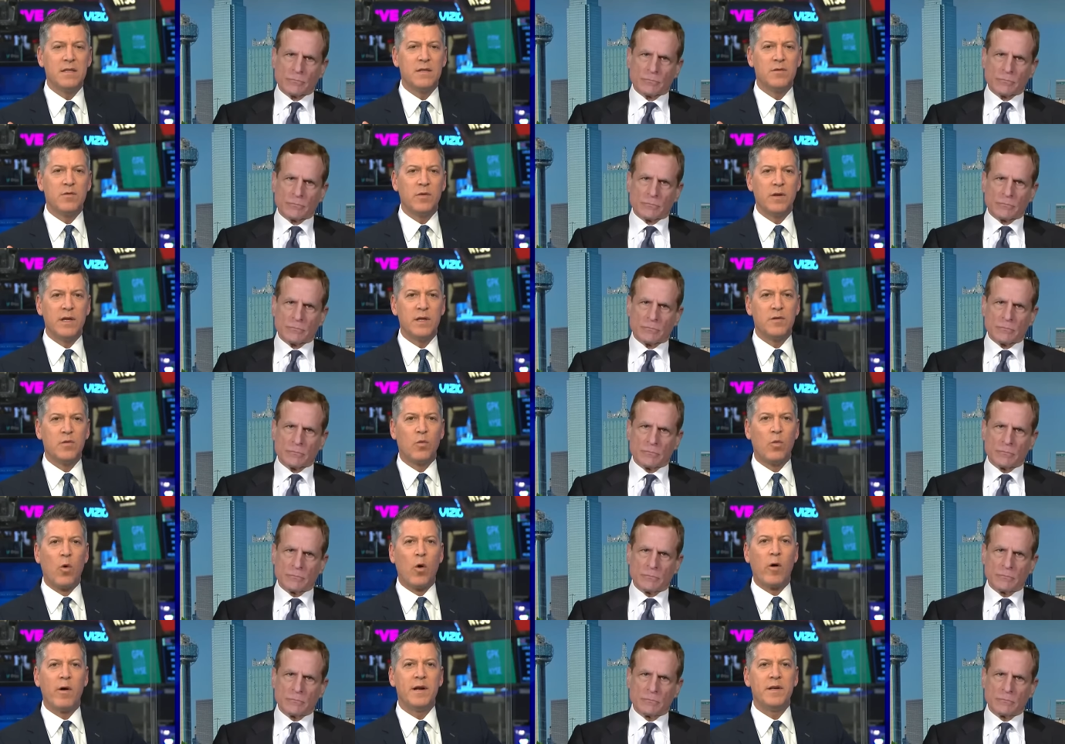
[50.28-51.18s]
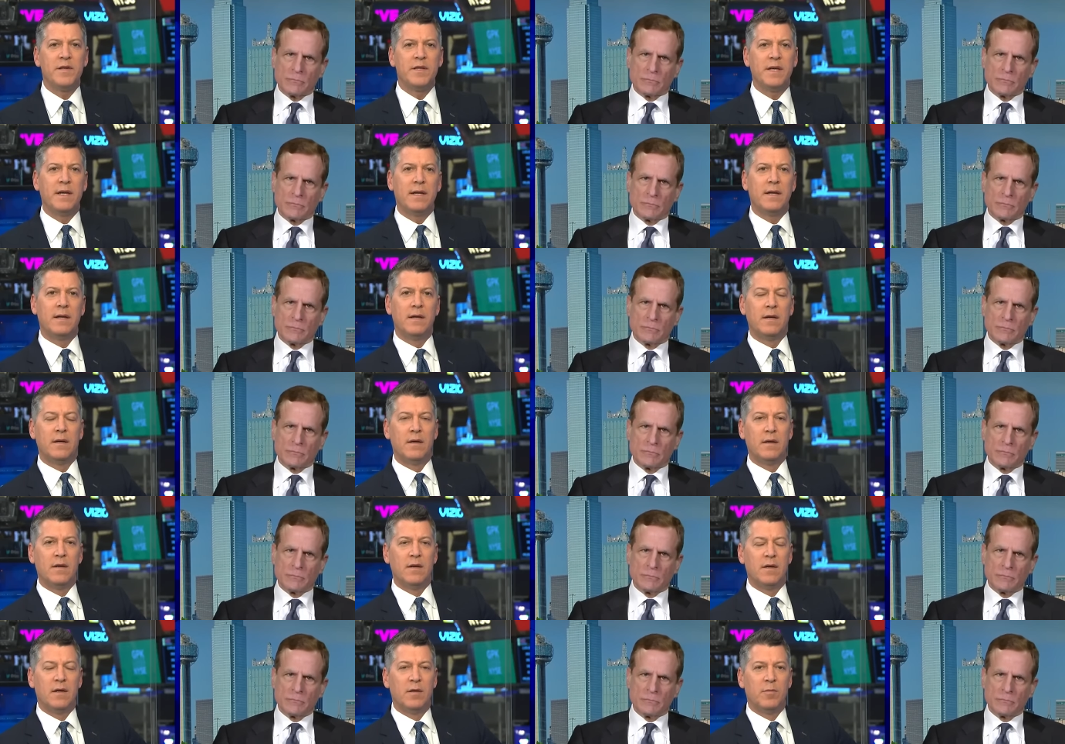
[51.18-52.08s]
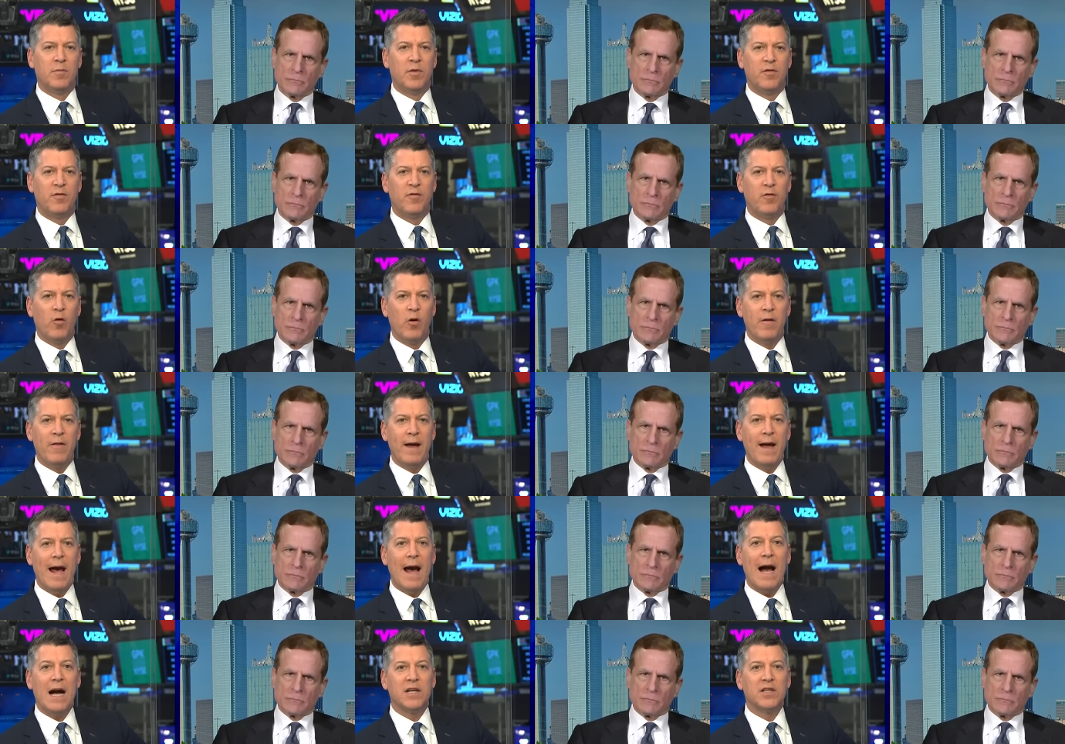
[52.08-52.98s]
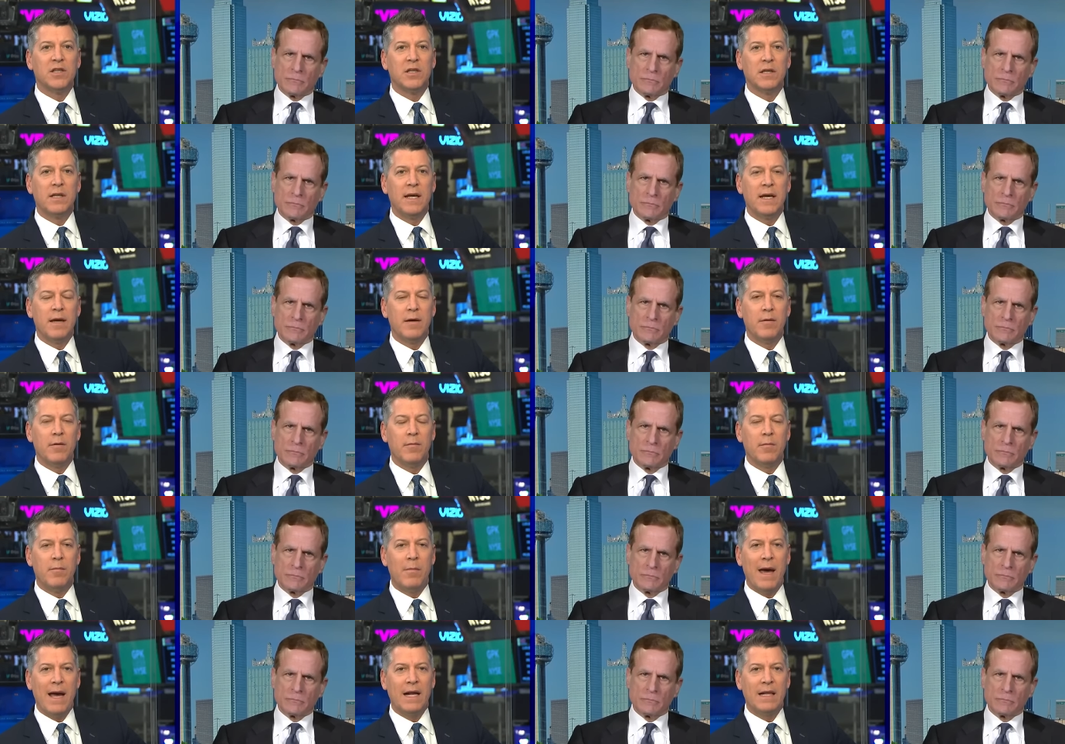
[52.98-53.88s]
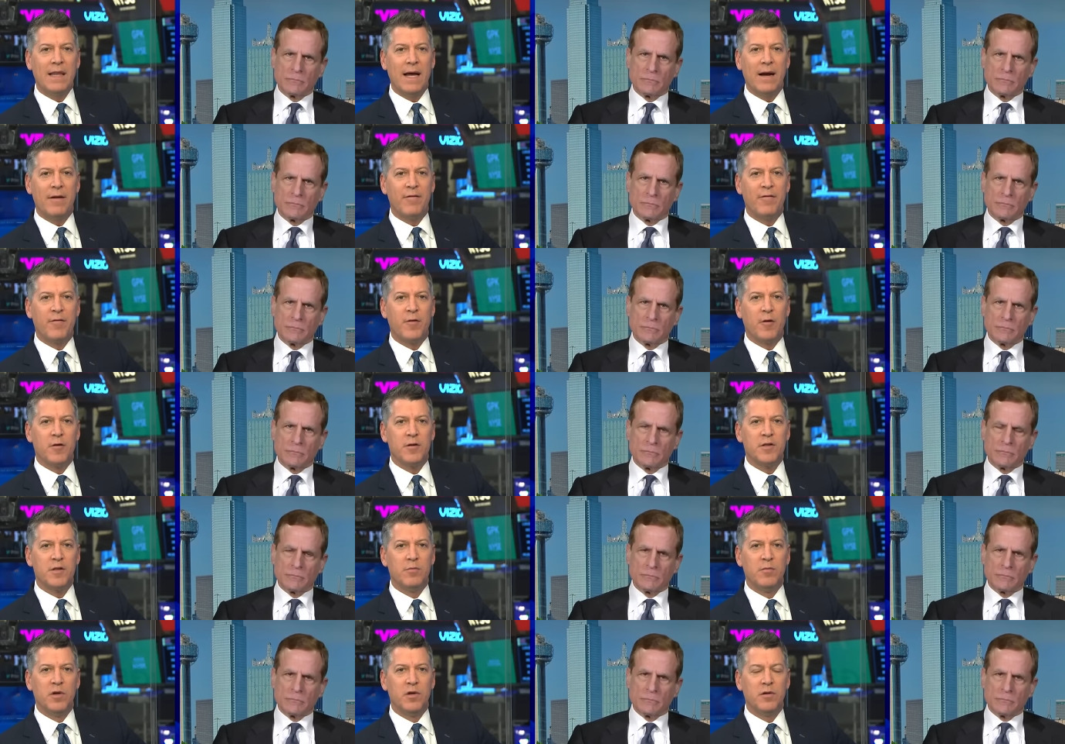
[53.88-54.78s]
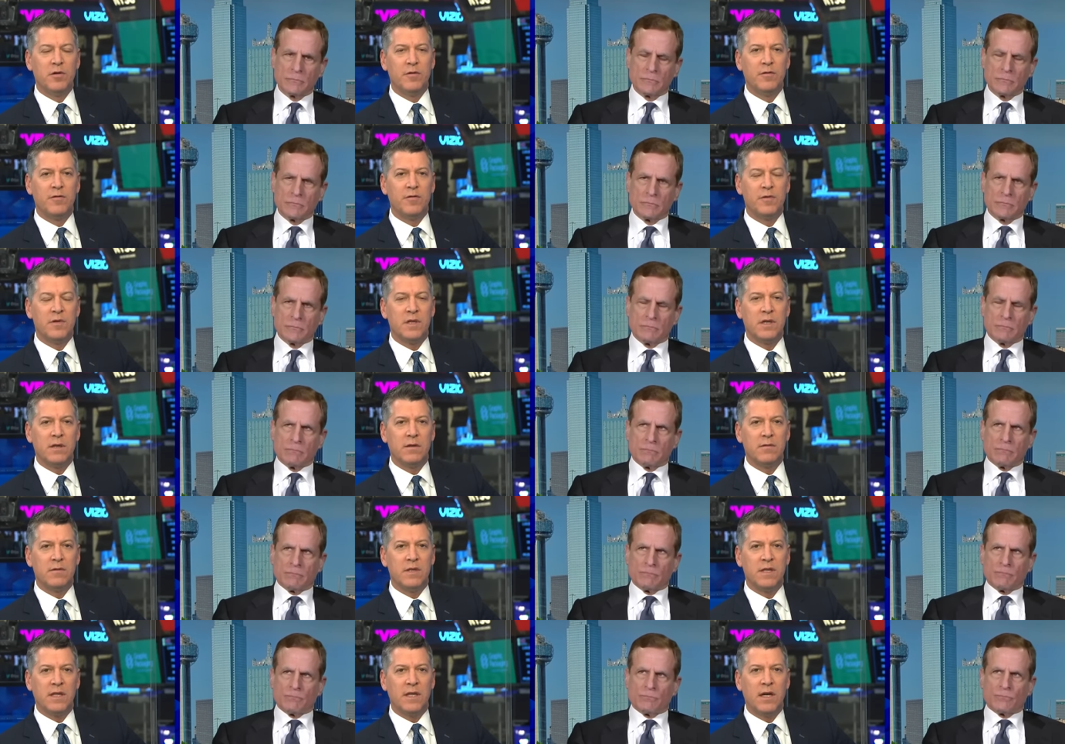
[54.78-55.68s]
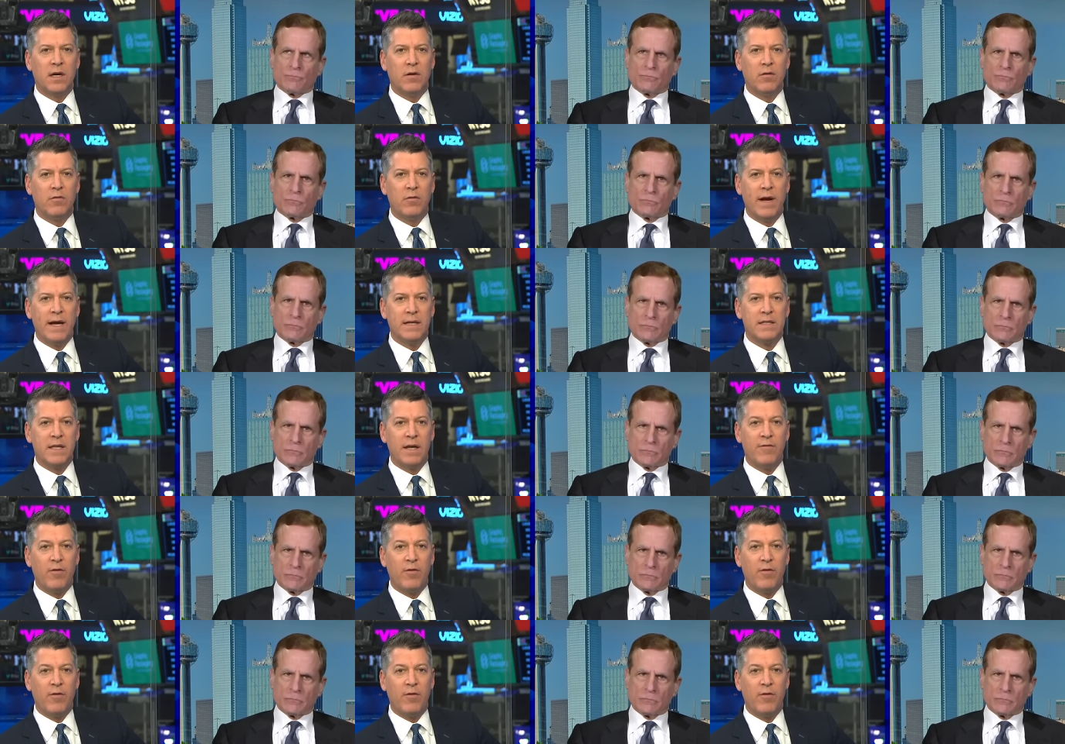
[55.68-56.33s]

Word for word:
Speaker 1: is, is warranted before they actually make that first move to, to cut rates.